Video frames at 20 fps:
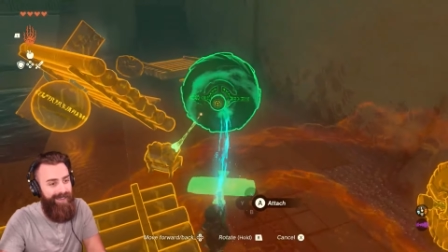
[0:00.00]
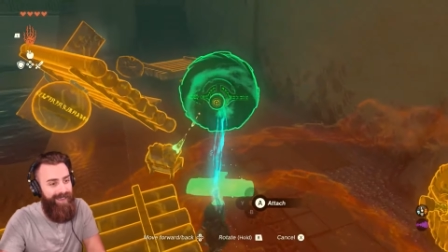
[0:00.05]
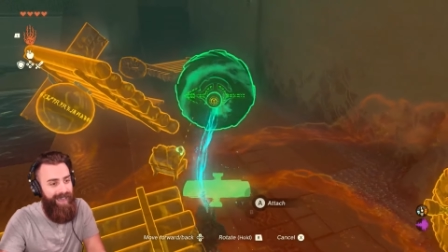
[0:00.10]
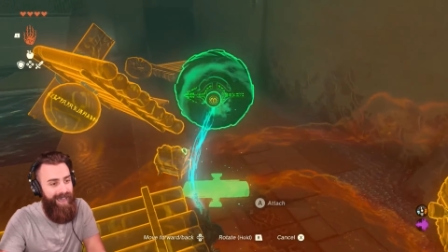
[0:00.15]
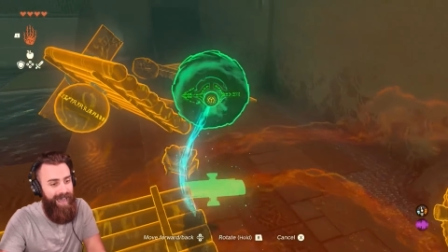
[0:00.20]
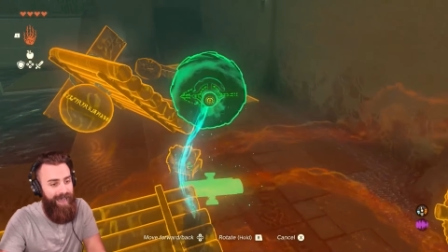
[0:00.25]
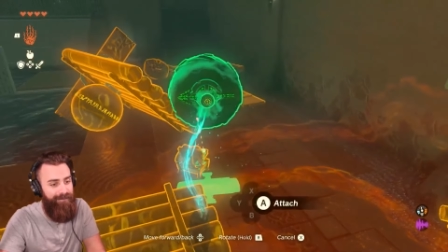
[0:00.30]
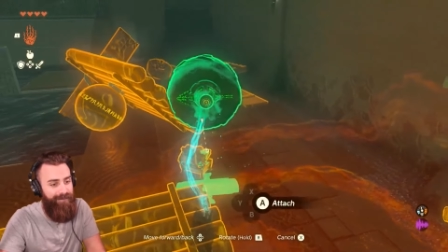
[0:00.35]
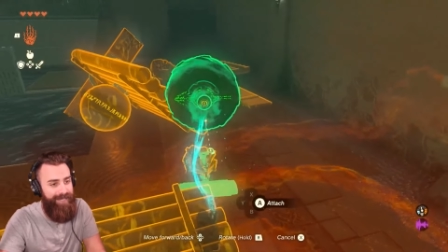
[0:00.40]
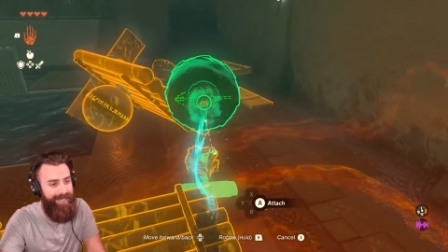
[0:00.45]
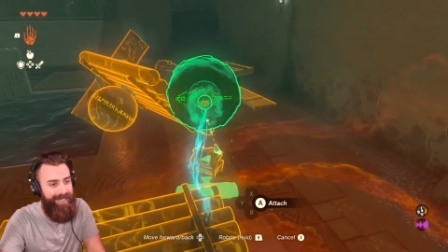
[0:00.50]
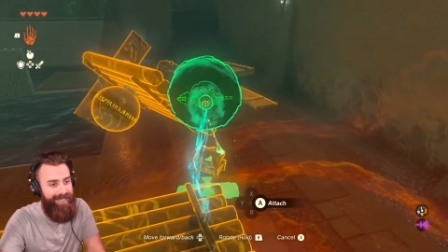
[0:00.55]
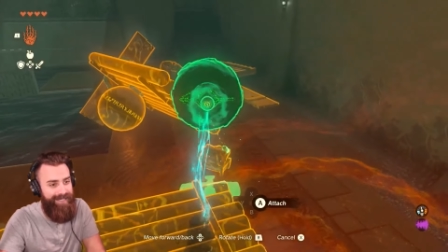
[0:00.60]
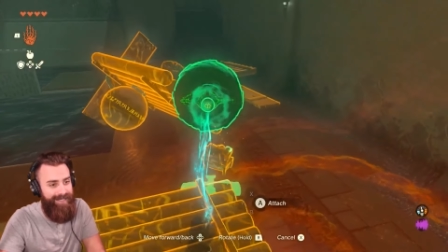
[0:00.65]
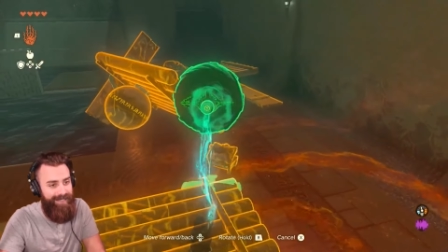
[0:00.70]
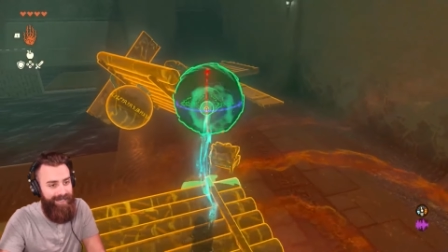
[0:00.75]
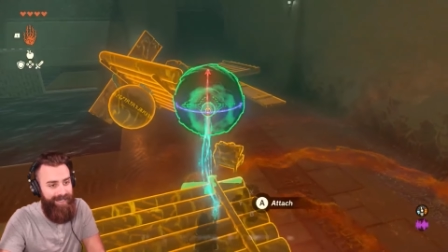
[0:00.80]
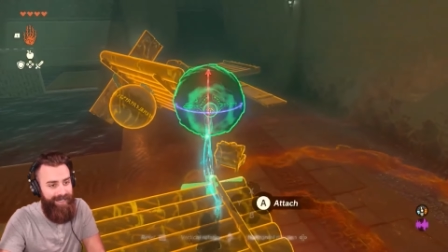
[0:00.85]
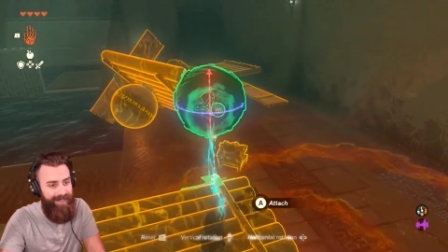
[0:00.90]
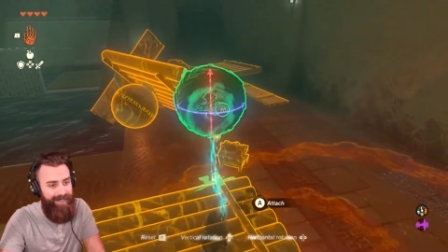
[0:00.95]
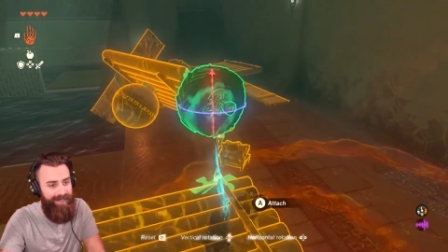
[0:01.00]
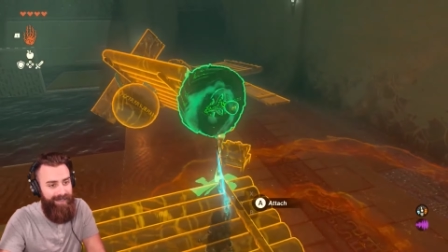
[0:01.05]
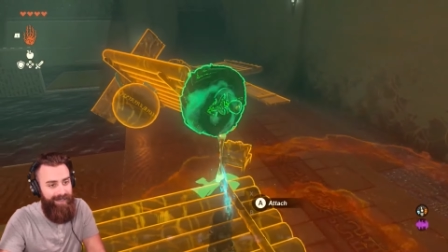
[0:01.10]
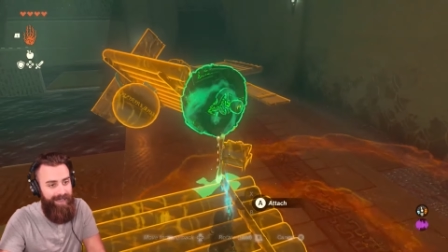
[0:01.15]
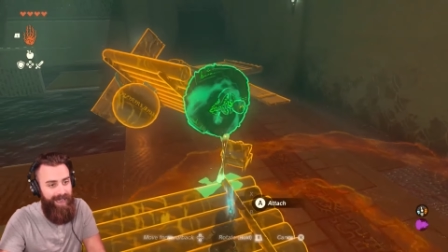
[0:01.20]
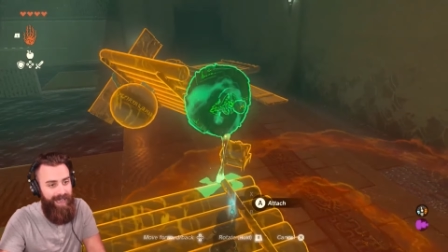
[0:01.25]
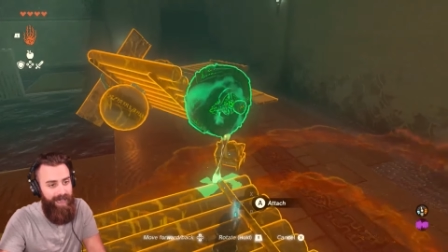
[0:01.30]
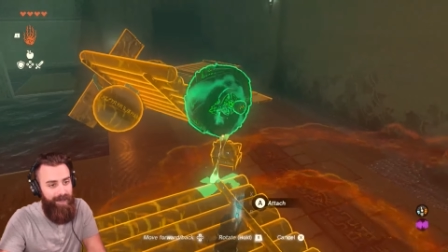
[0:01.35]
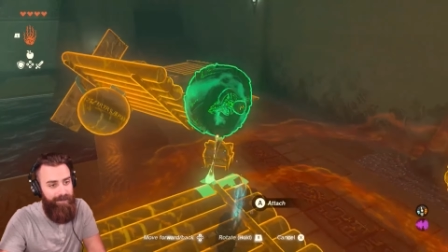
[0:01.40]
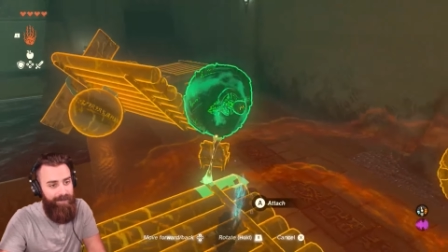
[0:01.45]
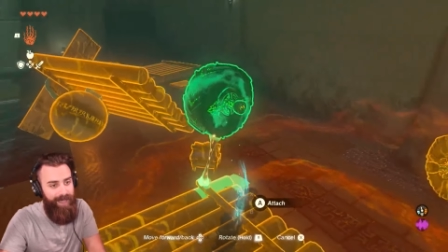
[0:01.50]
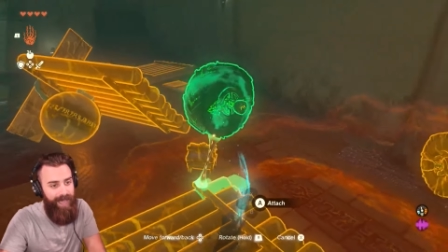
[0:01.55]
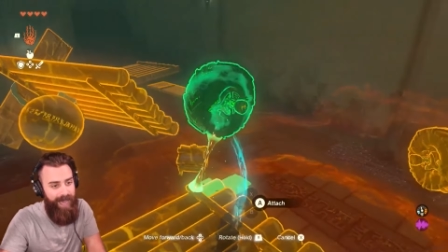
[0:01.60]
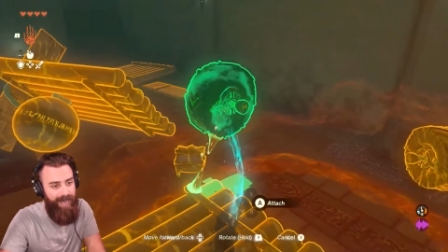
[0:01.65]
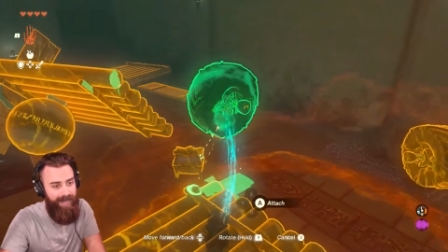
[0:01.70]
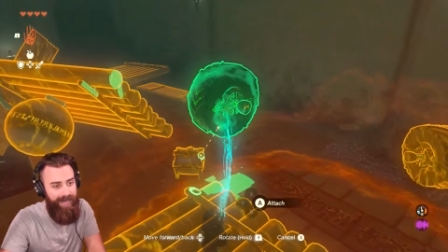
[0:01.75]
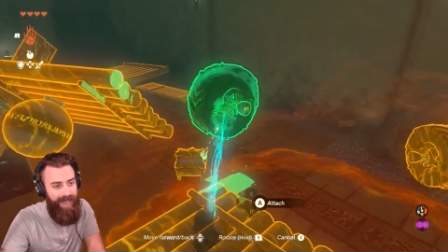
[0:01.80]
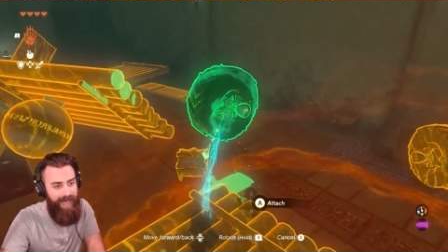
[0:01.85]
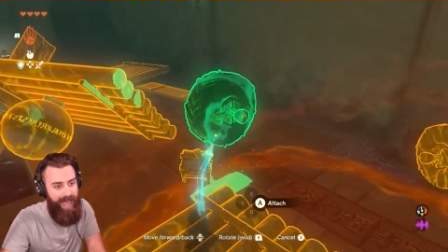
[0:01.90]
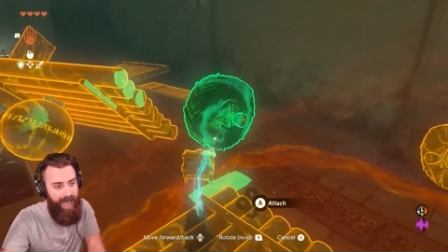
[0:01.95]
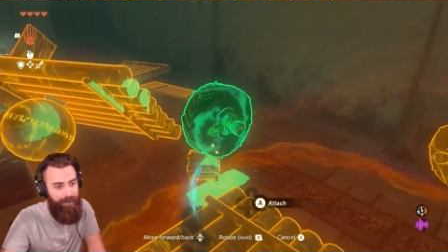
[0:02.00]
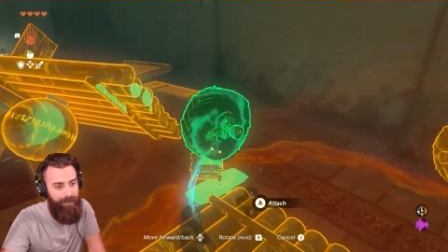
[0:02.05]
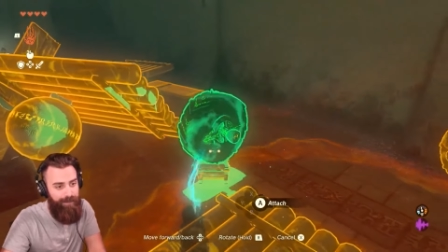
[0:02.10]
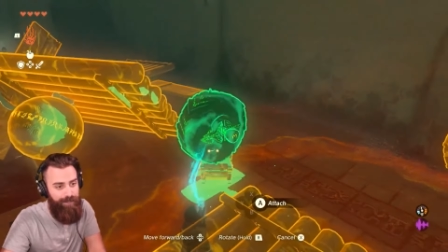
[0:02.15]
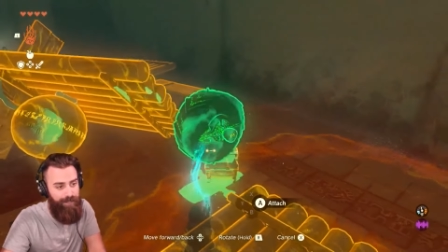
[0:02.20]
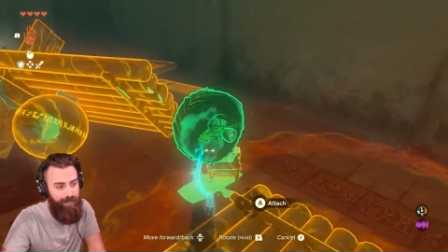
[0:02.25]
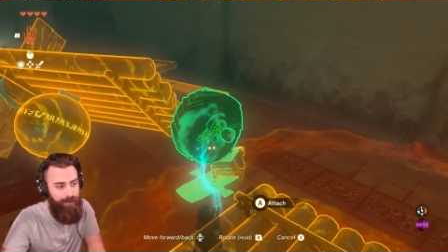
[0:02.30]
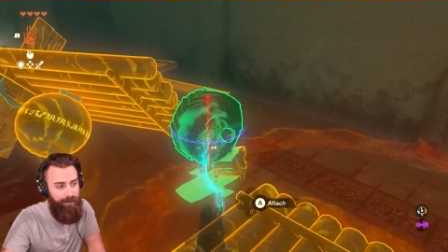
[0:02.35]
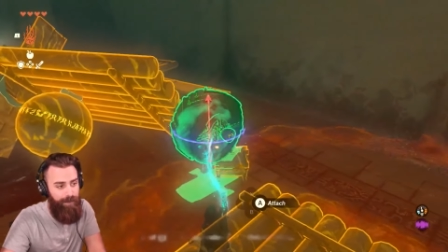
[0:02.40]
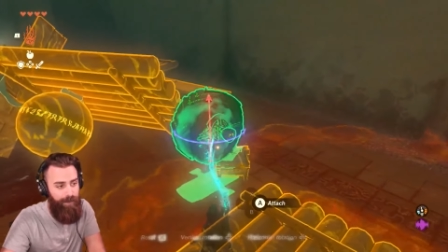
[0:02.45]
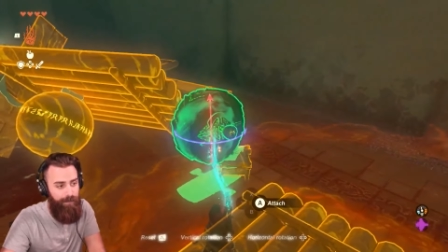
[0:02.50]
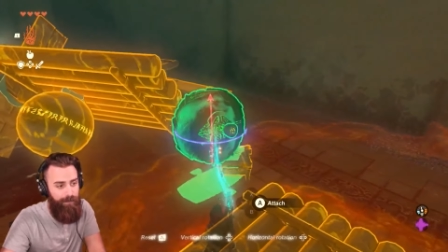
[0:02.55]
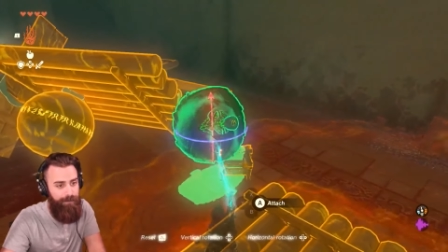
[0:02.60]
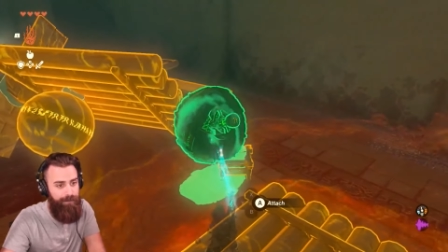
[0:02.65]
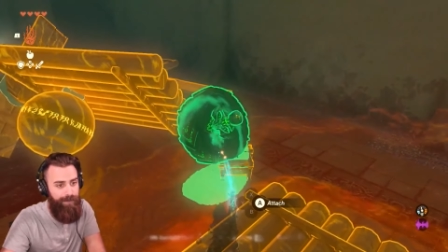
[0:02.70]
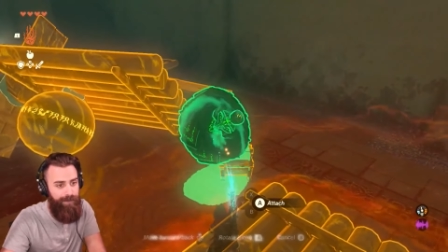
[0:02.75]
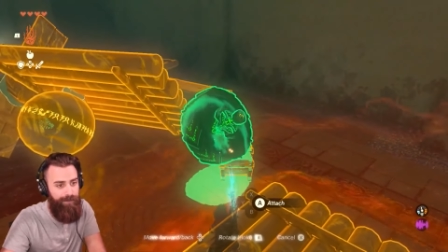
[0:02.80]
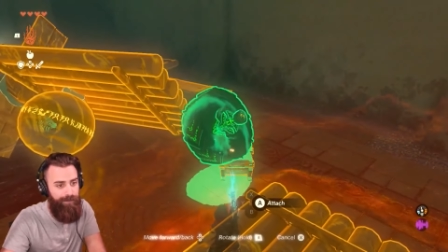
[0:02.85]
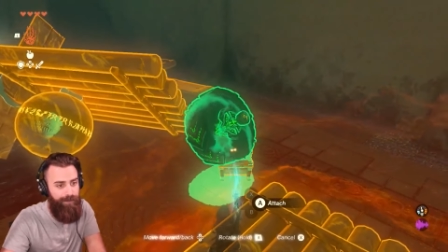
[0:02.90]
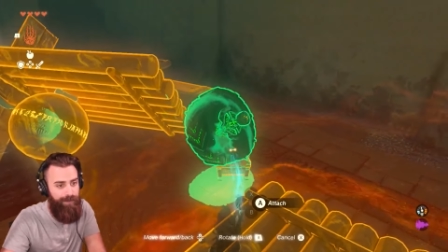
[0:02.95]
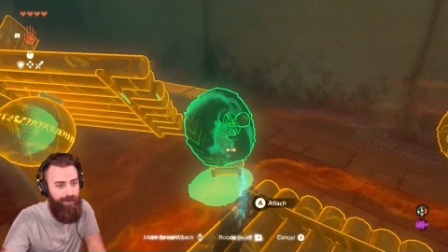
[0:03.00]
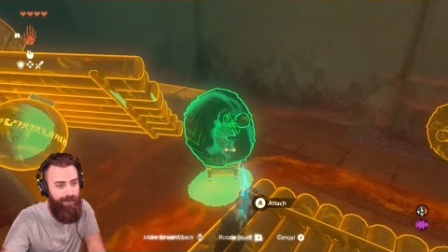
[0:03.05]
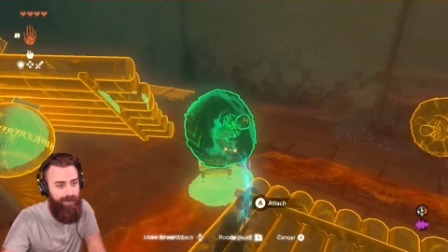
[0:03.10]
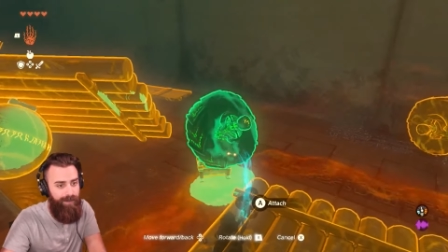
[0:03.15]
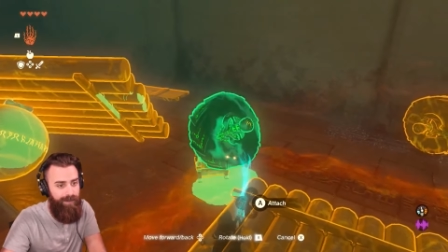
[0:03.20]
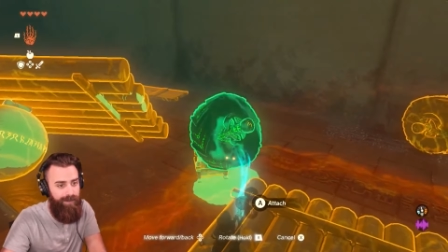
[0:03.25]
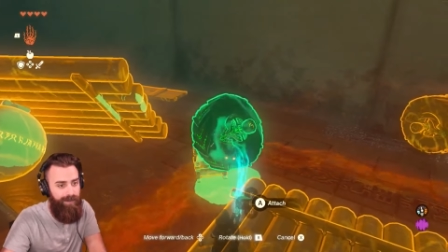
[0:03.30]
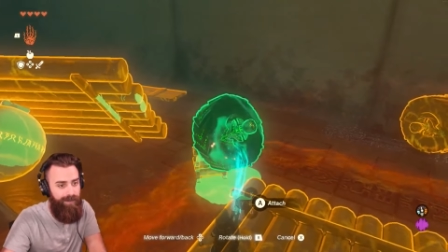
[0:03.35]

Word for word: obviously. I'm not an amateur boat builder.